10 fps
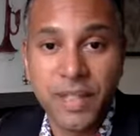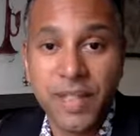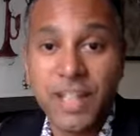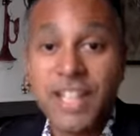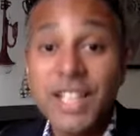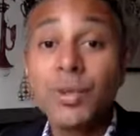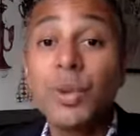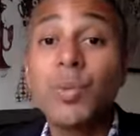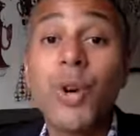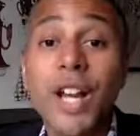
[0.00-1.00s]
Like, this
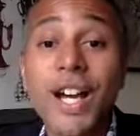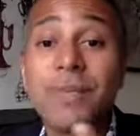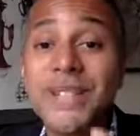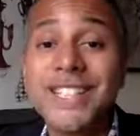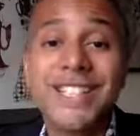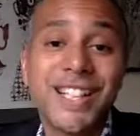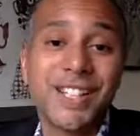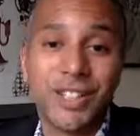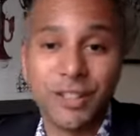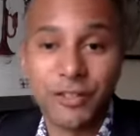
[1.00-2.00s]
was what I'd been
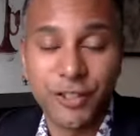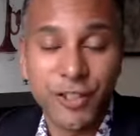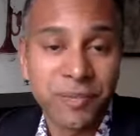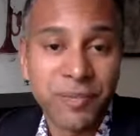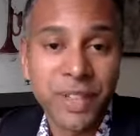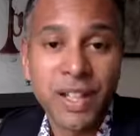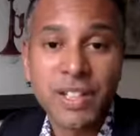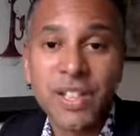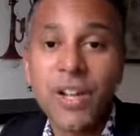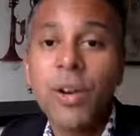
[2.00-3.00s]
searching for.
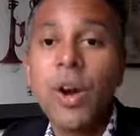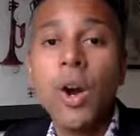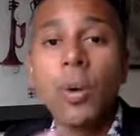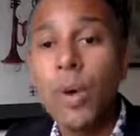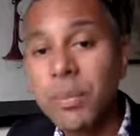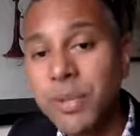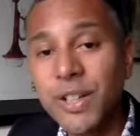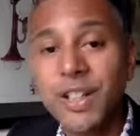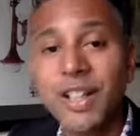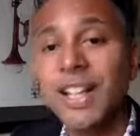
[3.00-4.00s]
So one
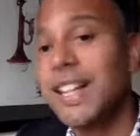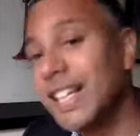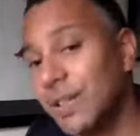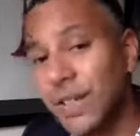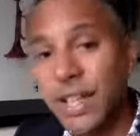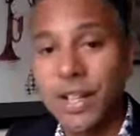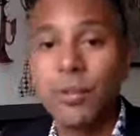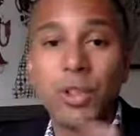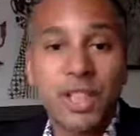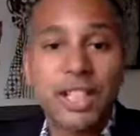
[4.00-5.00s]
book led to another,
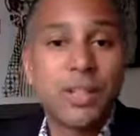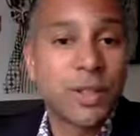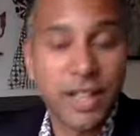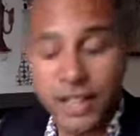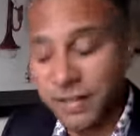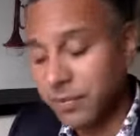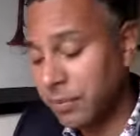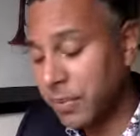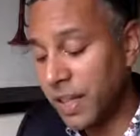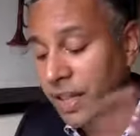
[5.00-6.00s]
which led to another.
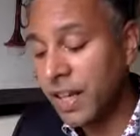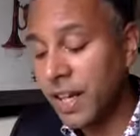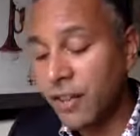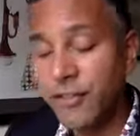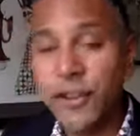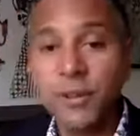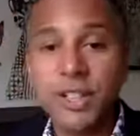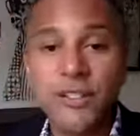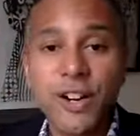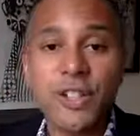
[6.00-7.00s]
But from as
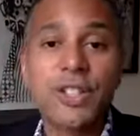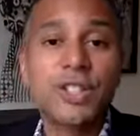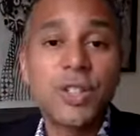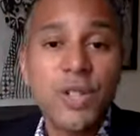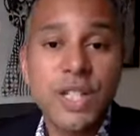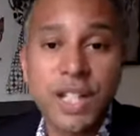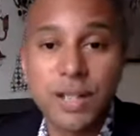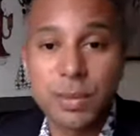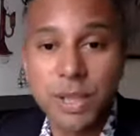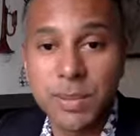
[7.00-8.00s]
far as the storytelling
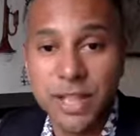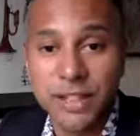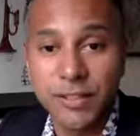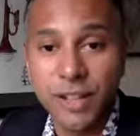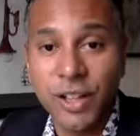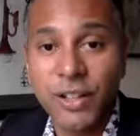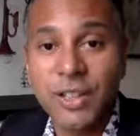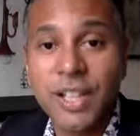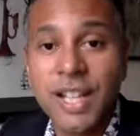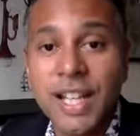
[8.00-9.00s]
perspective
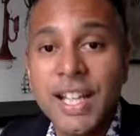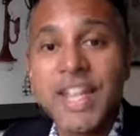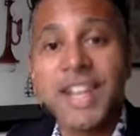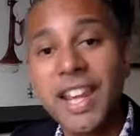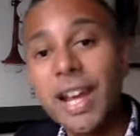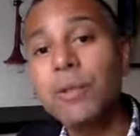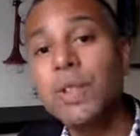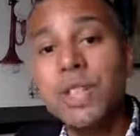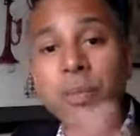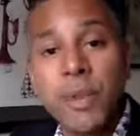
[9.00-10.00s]
goes, that
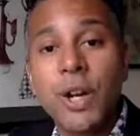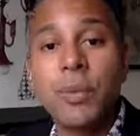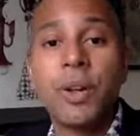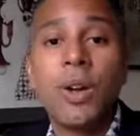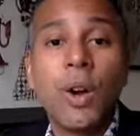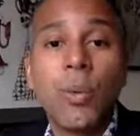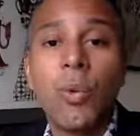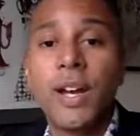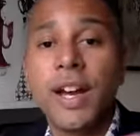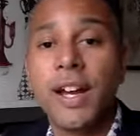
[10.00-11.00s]
was the moment
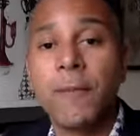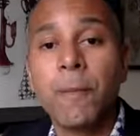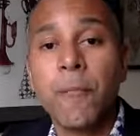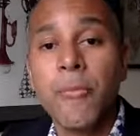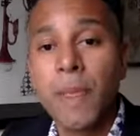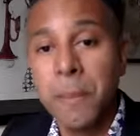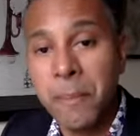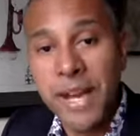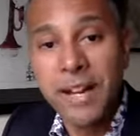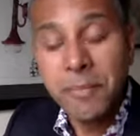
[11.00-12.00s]
when I
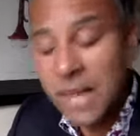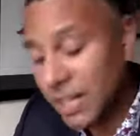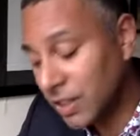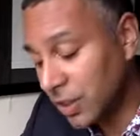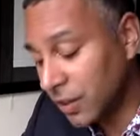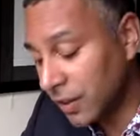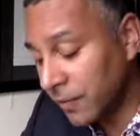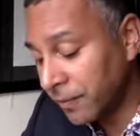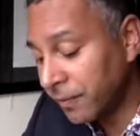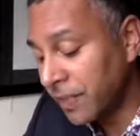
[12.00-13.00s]
met a mentor